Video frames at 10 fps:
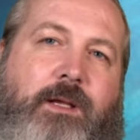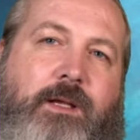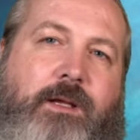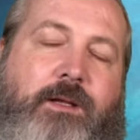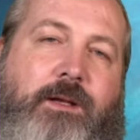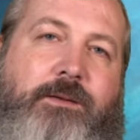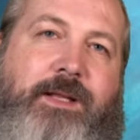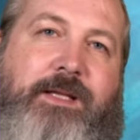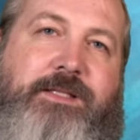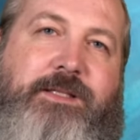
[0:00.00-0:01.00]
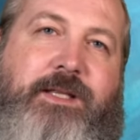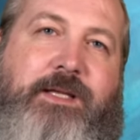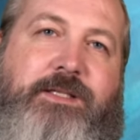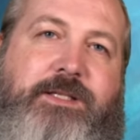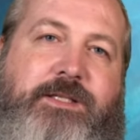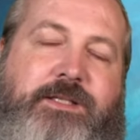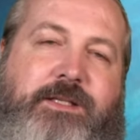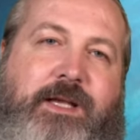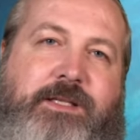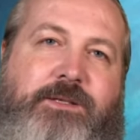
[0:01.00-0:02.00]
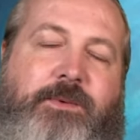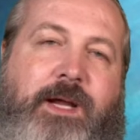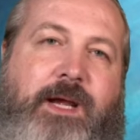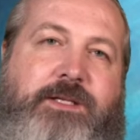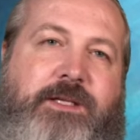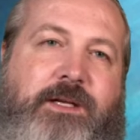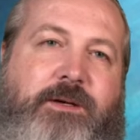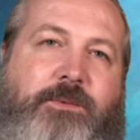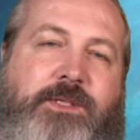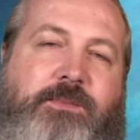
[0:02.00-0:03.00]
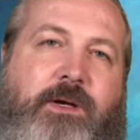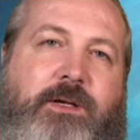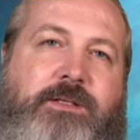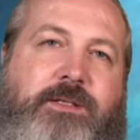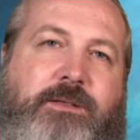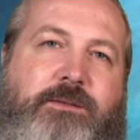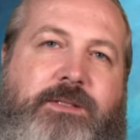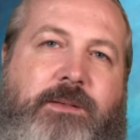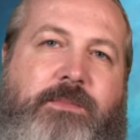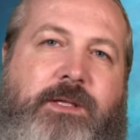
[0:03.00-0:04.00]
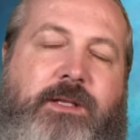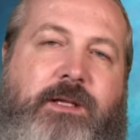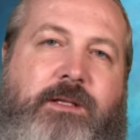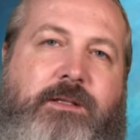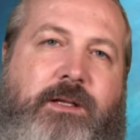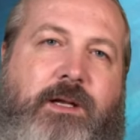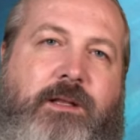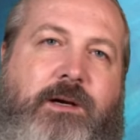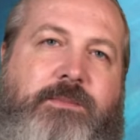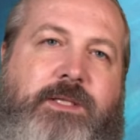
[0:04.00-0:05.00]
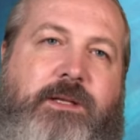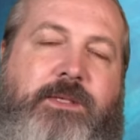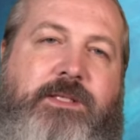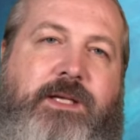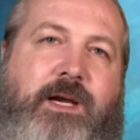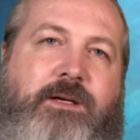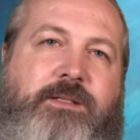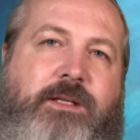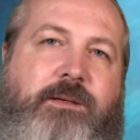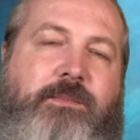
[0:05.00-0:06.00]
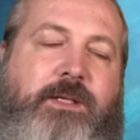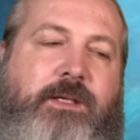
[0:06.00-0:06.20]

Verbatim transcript: You know, that's a reactionary response to something that alarms them and scares them.